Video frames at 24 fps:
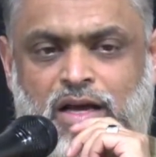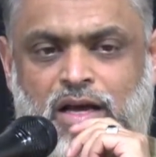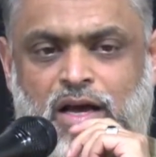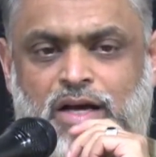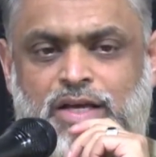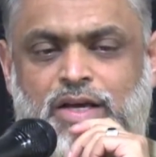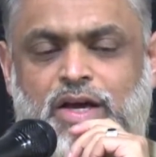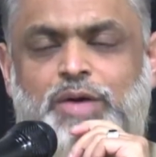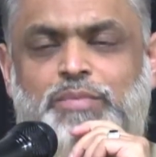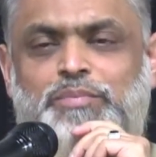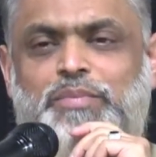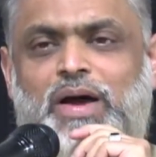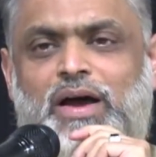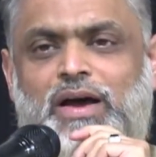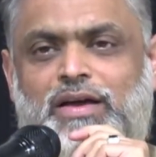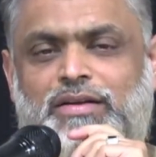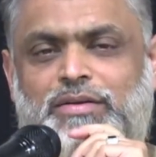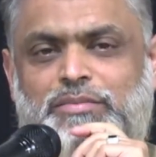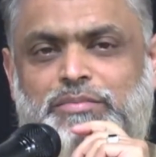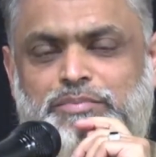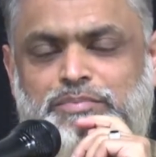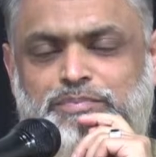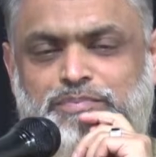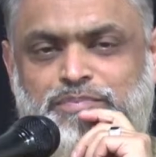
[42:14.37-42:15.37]
young
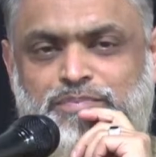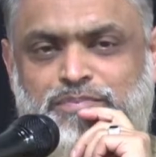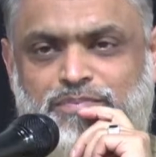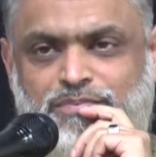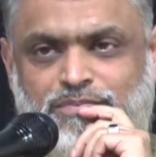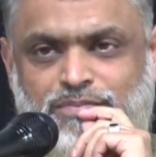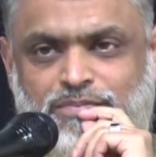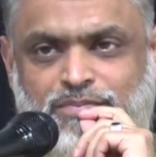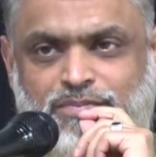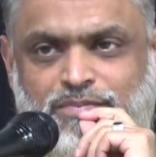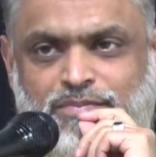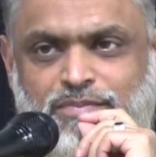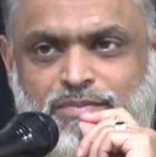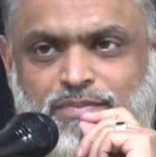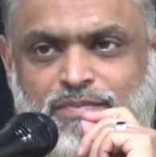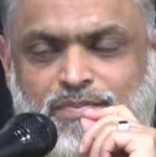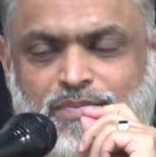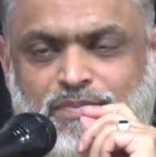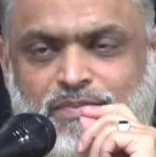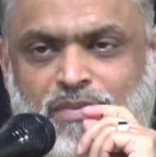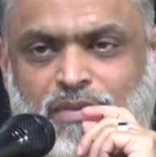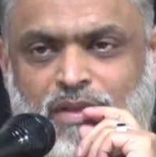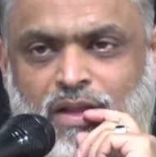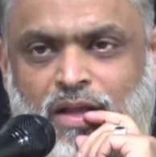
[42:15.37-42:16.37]
man,
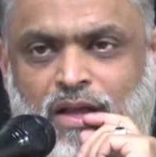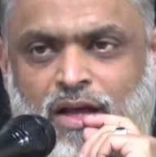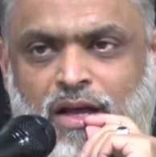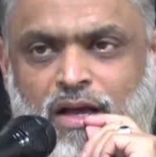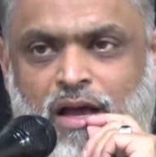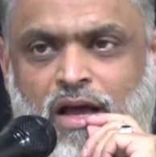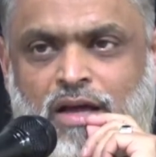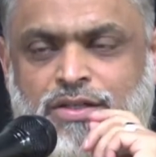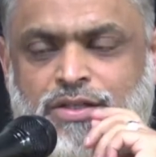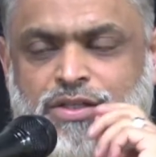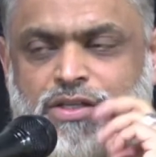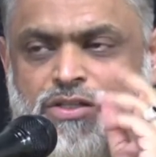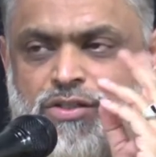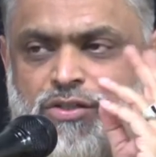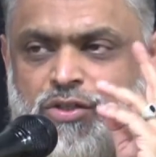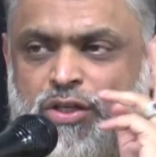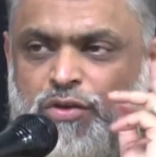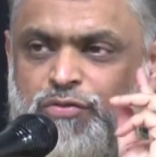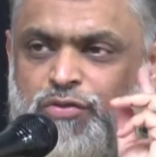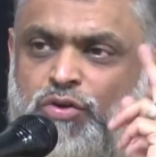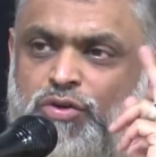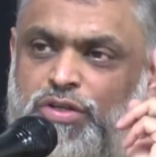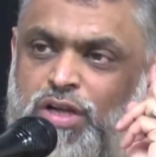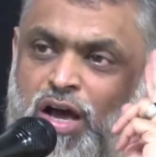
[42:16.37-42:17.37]
and just to
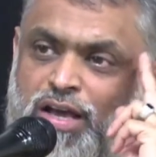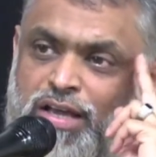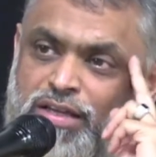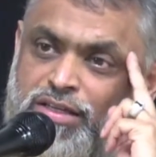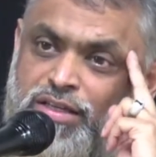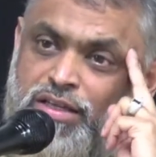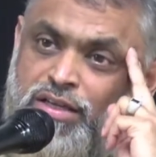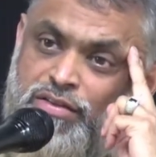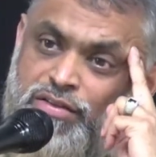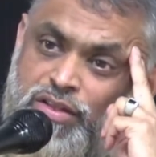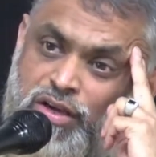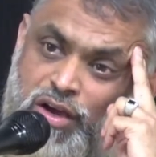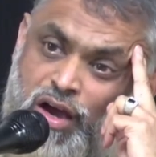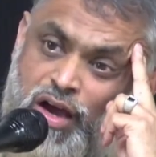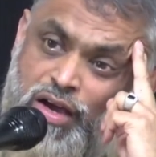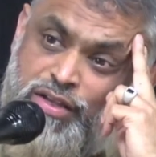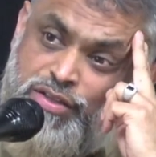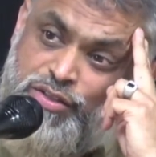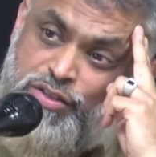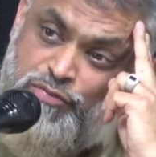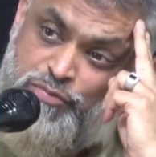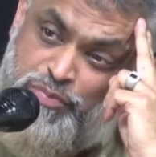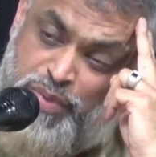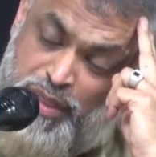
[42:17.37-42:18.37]
give you an idea, the
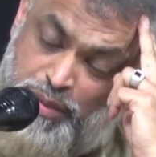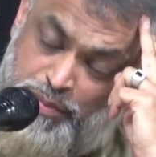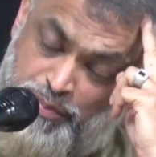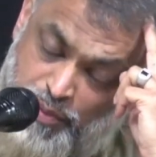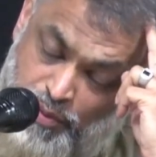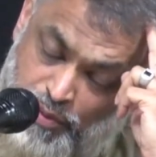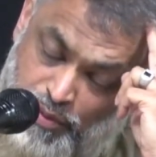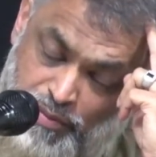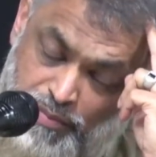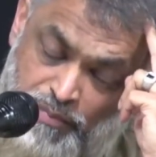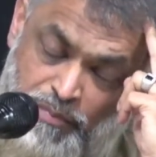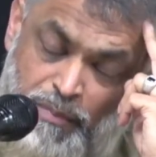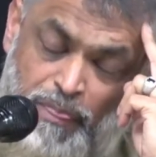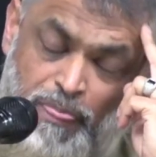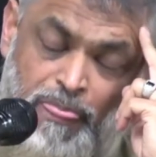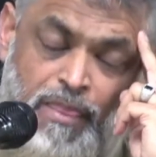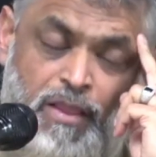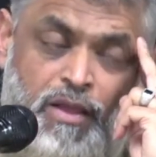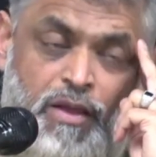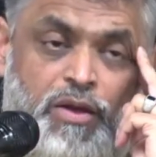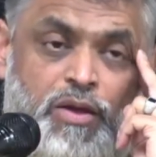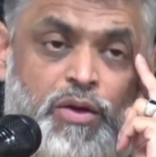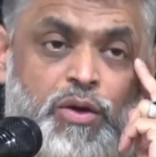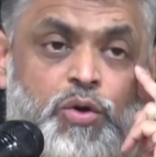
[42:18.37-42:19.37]
kinds of people
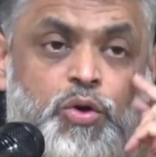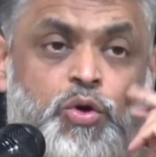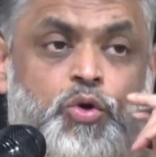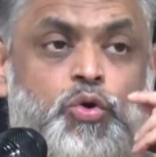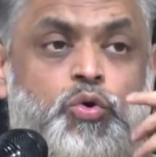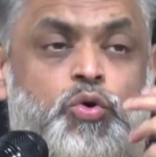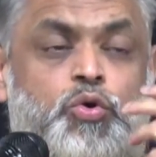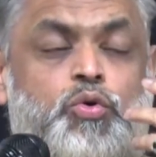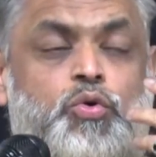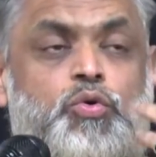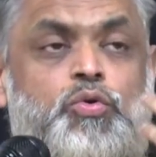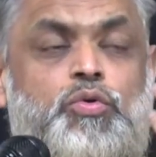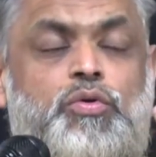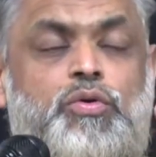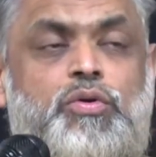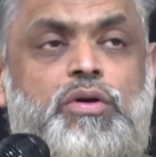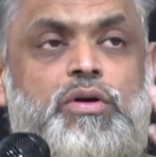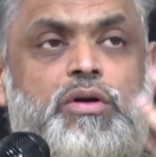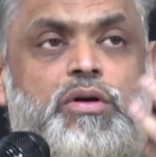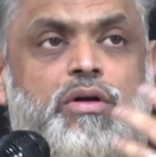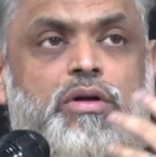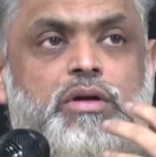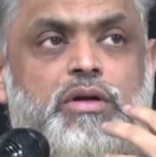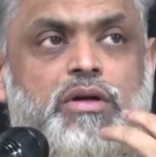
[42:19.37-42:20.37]
who,
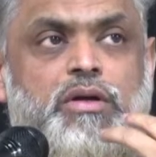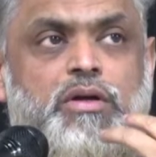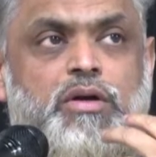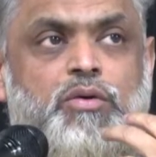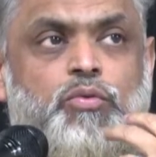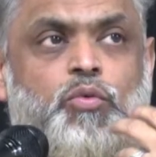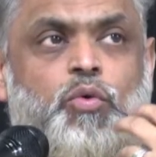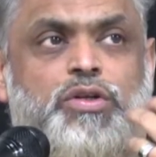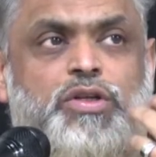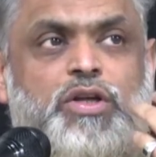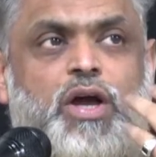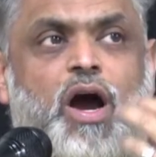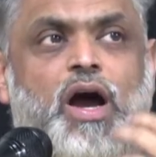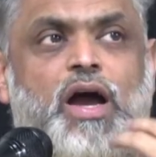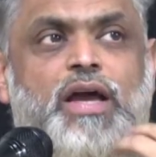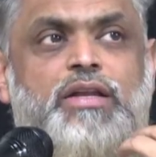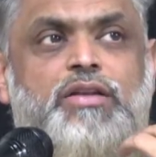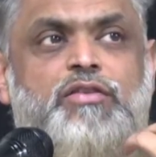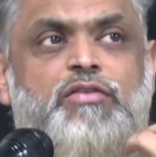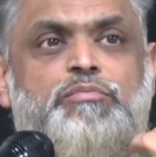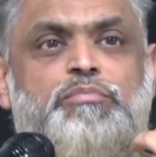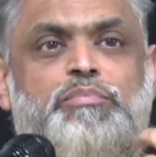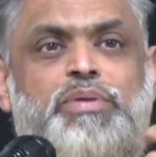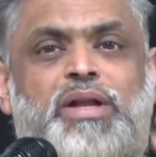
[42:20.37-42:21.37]
what
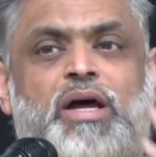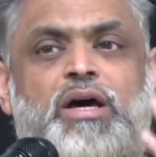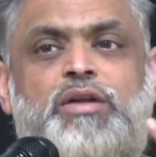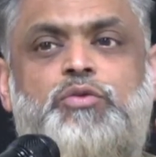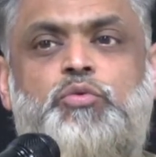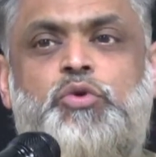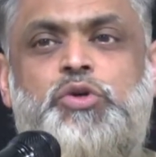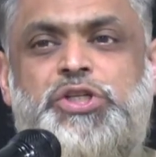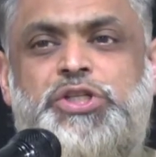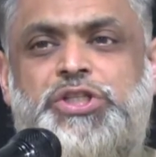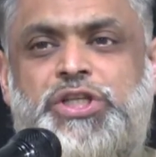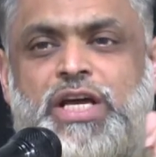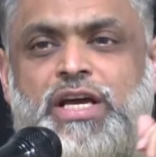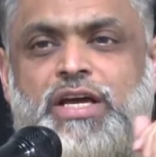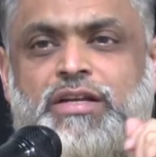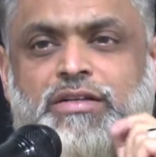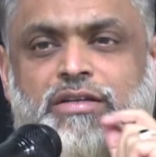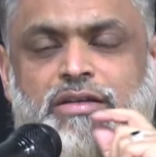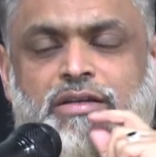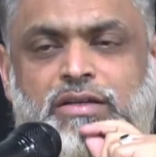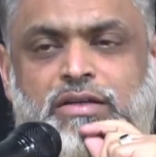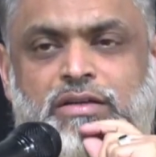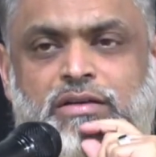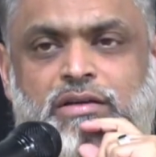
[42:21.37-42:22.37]
kind of blood was shed
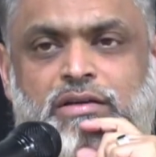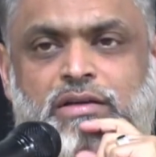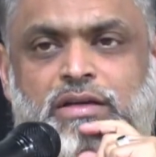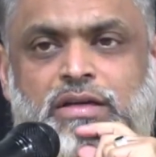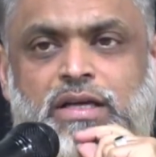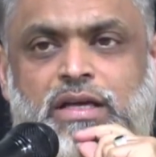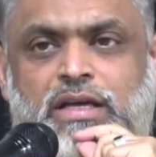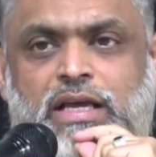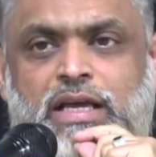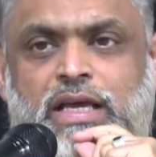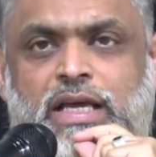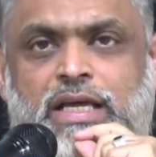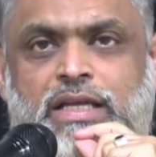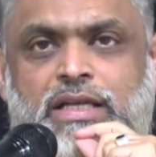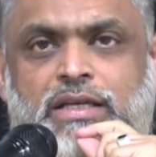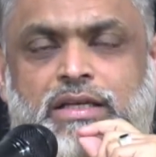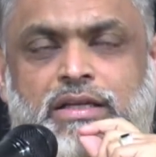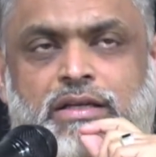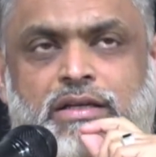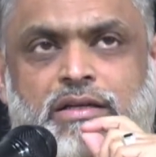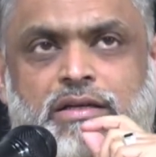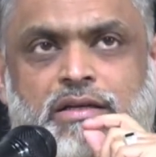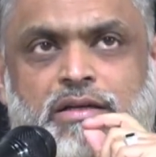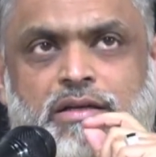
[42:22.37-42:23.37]

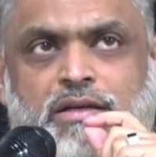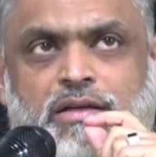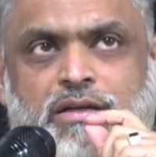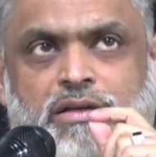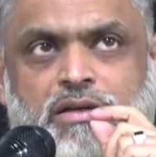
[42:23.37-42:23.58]
in